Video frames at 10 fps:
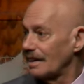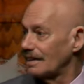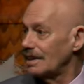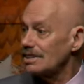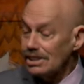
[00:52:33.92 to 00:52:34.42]

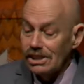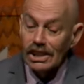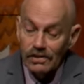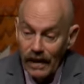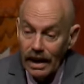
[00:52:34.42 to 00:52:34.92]
This is
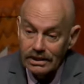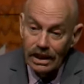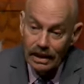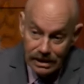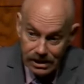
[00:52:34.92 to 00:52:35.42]
just for us to
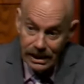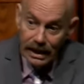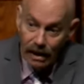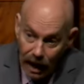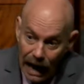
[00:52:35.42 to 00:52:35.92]

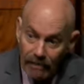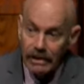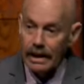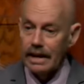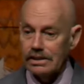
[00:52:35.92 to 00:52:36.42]
understand our
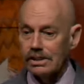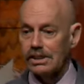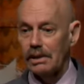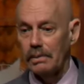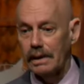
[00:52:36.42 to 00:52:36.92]

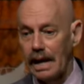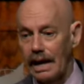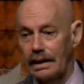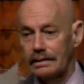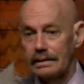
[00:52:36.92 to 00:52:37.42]
relationship with
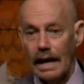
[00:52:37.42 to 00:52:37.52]
God.